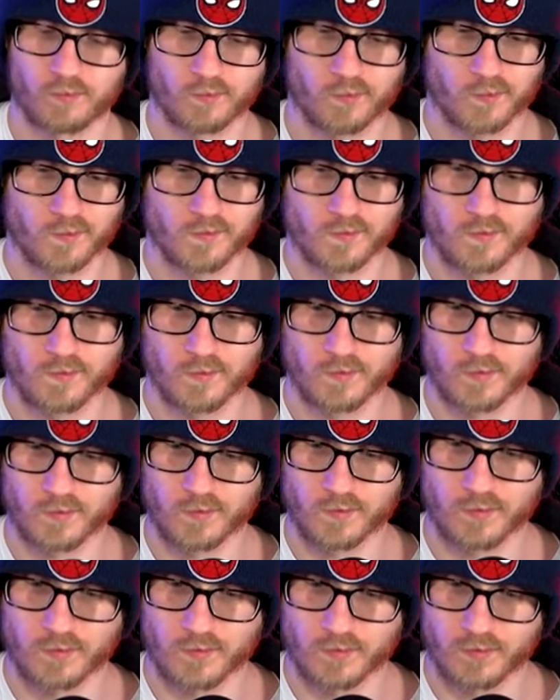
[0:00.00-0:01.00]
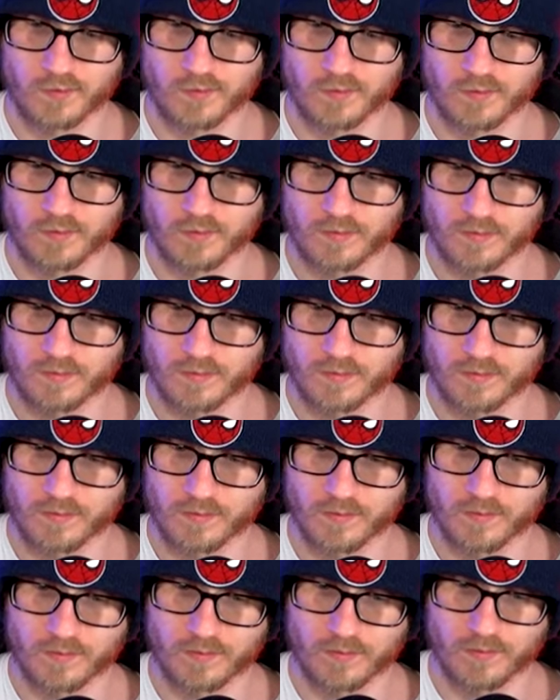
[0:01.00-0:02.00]

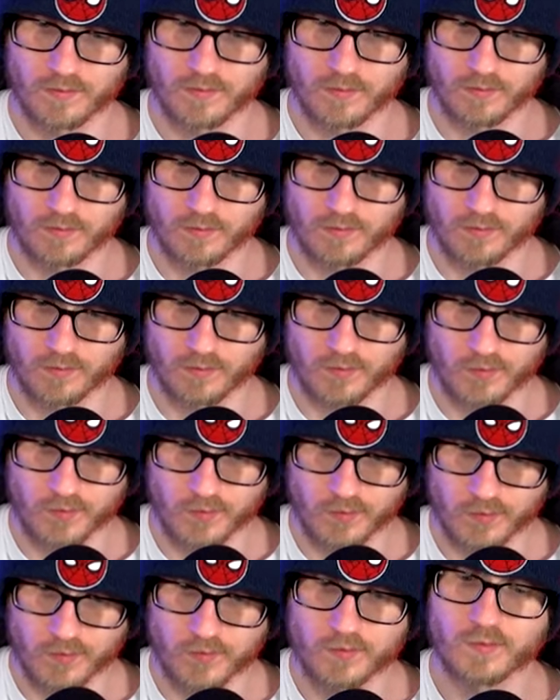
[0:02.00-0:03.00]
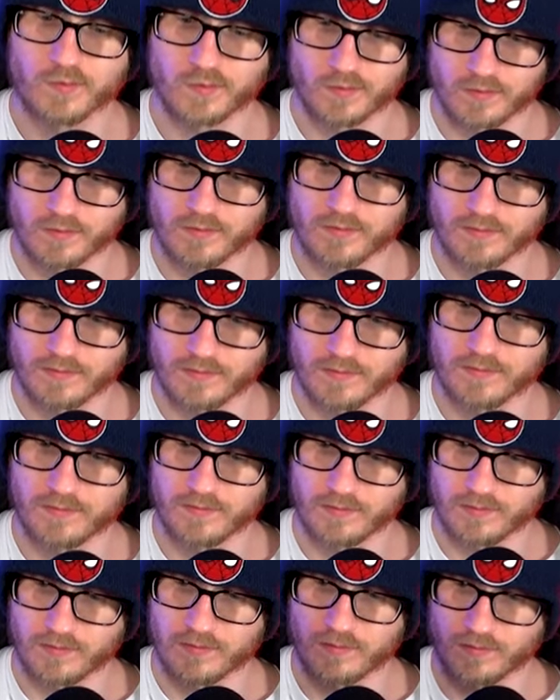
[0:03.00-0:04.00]

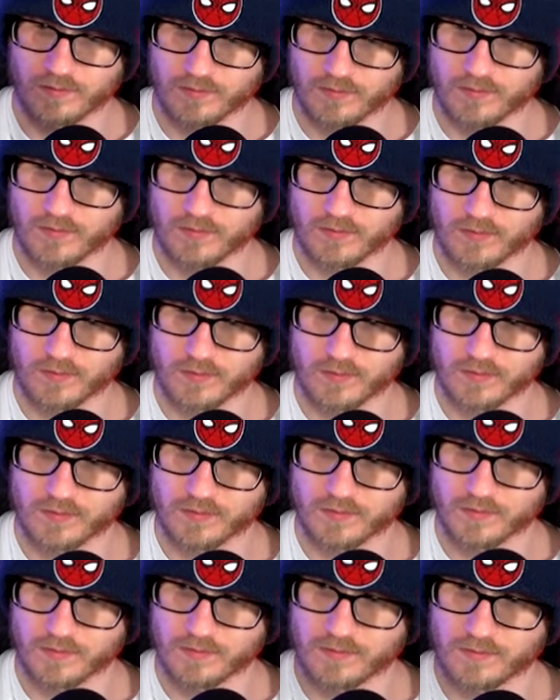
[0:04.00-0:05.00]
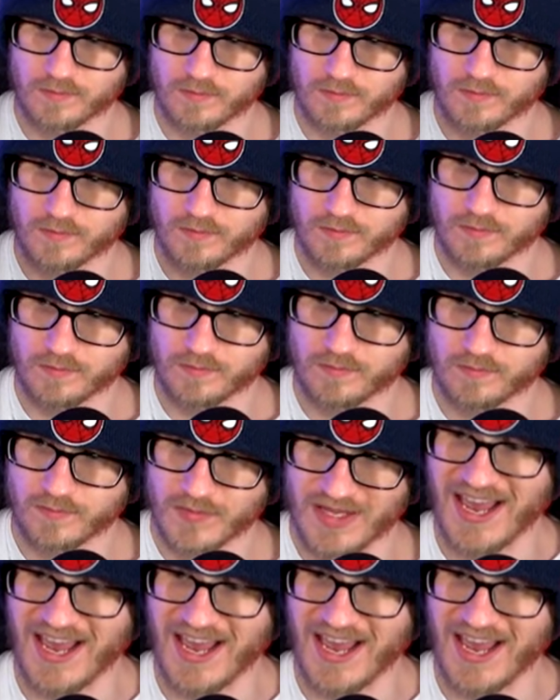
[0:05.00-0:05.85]
The person shown says nothing.